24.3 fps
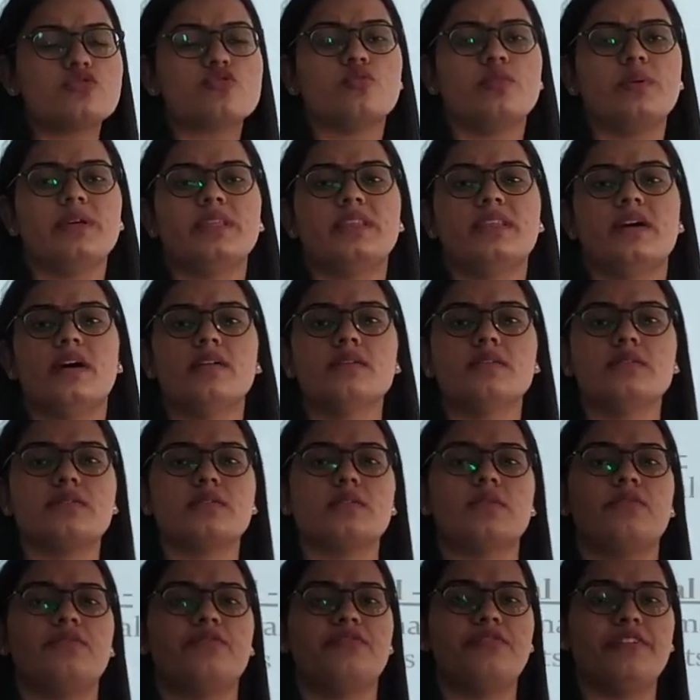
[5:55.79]
to be
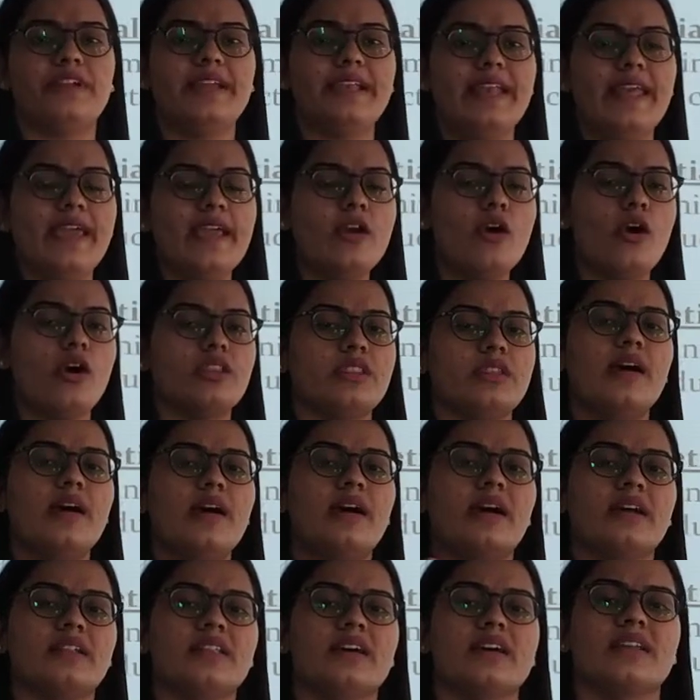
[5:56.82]
the feeding on the
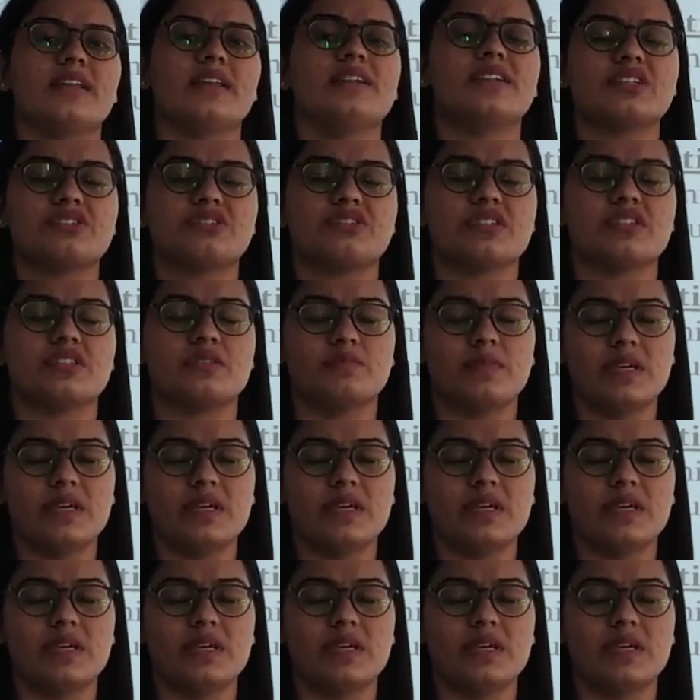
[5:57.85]
other industries,